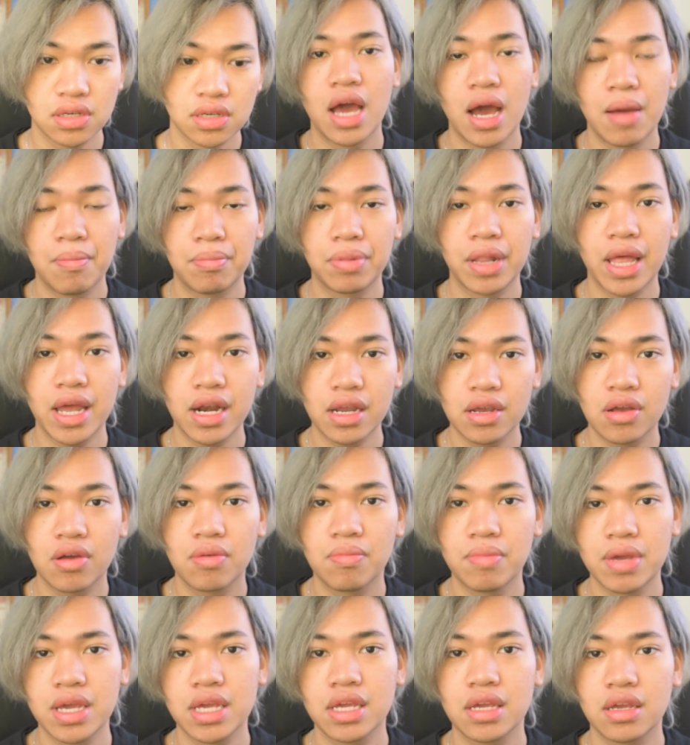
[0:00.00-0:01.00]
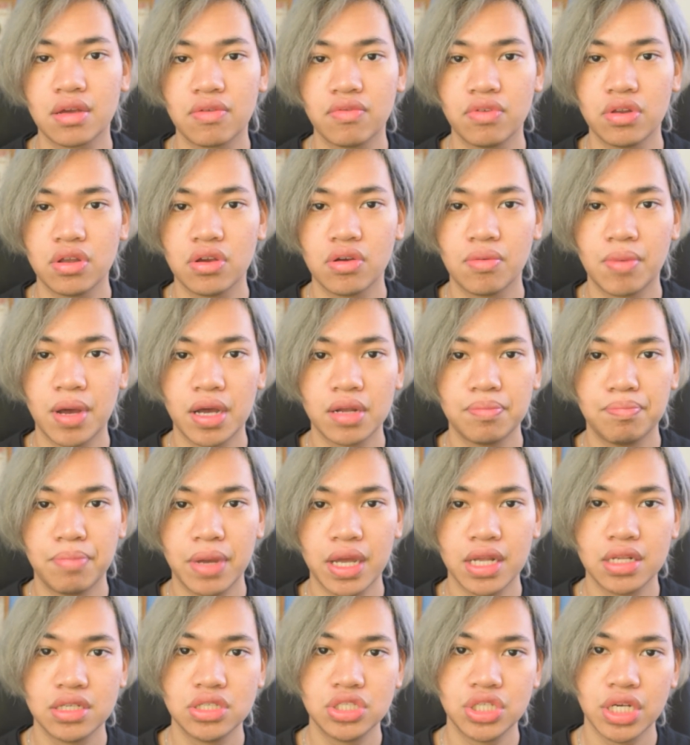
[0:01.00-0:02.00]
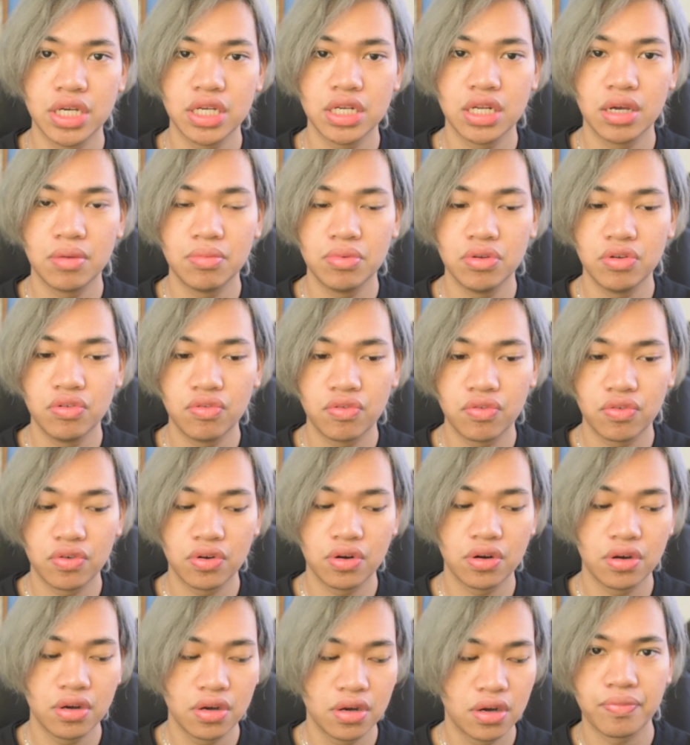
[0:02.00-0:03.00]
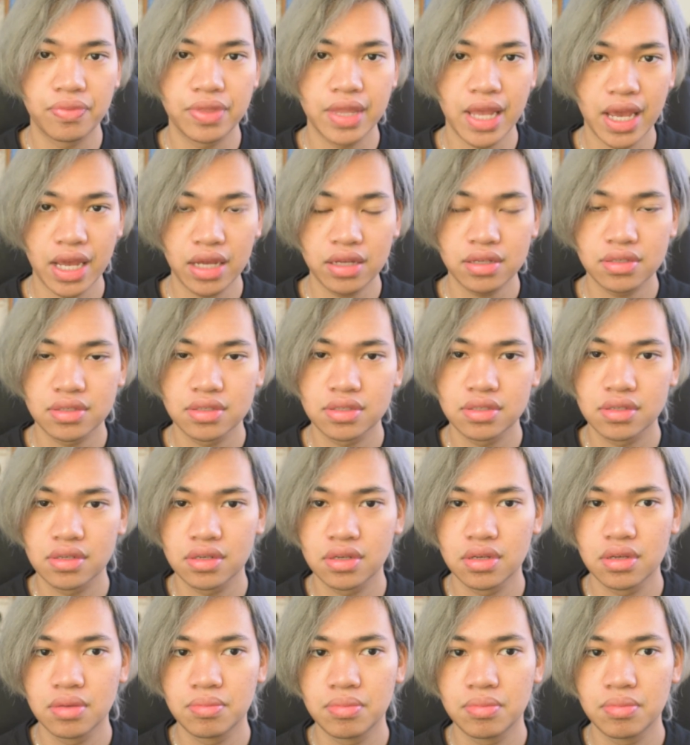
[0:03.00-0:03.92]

I'm planning on making a video about bed JW for next,